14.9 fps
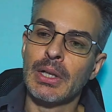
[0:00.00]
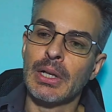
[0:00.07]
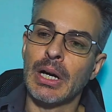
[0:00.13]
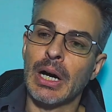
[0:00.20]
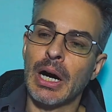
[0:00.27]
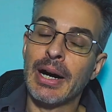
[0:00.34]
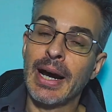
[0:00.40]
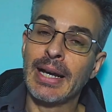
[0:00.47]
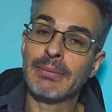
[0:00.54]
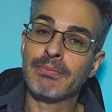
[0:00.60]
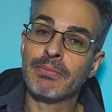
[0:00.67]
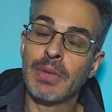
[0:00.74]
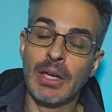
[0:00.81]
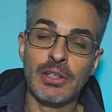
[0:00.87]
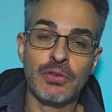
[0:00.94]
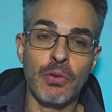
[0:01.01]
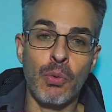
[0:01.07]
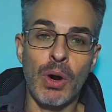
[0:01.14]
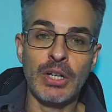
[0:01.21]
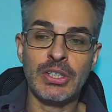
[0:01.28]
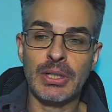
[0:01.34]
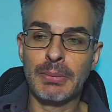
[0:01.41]
all right, thanks for
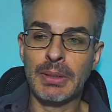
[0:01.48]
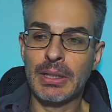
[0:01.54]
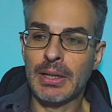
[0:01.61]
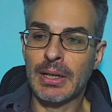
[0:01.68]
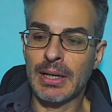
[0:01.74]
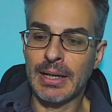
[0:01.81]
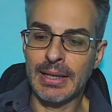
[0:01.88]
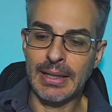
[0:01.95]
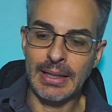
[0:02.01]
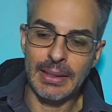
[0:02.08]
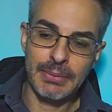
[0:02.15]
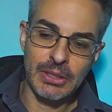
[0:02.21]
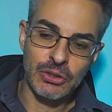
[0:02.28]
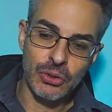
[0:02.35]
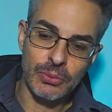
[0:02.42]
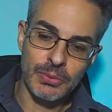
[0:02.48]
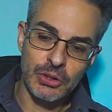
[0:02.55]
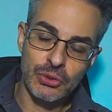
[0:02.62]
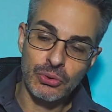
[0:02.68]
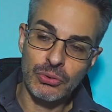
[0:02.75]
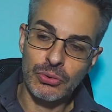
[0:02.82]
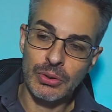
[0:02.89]
watching me. It's
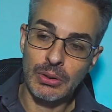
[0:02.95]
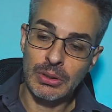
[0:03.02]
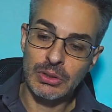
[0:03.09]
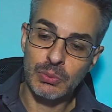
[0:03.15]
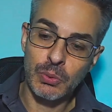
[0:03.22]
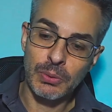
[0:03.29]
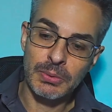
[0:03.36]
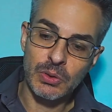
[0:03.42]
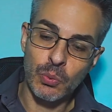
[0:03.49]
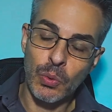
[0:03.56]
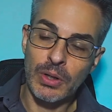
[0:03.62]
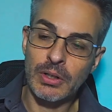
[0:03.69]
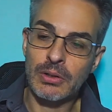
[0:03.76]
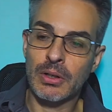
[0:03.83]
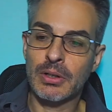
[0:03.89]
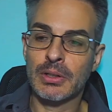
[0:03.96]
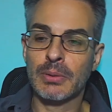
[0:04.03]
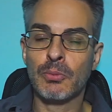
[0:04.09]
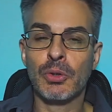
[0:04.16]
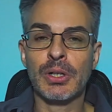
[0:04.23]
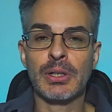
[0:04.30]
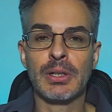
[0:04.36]
almost 1 o'clock in the
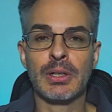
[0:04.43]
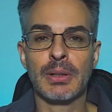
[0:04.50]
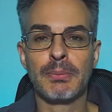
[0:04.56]
morning here in